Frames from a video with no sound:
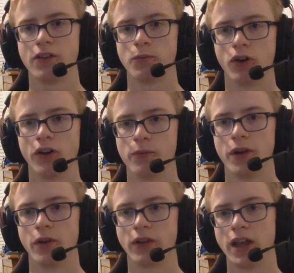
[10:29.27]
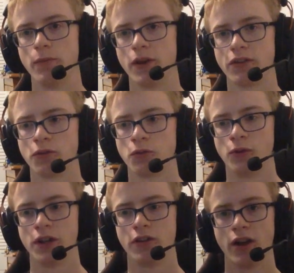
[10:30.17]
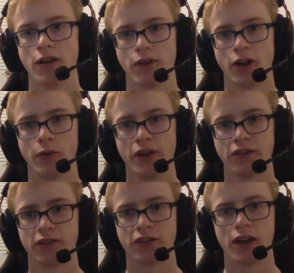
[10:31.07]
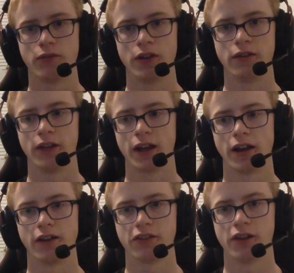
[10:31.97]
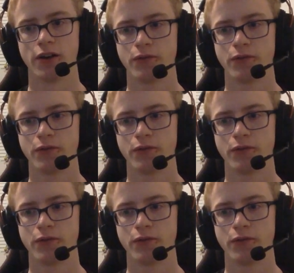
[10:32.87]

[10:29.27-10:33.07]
bronze medal game, best of 3, grand final, best of 7, that kind of stuff.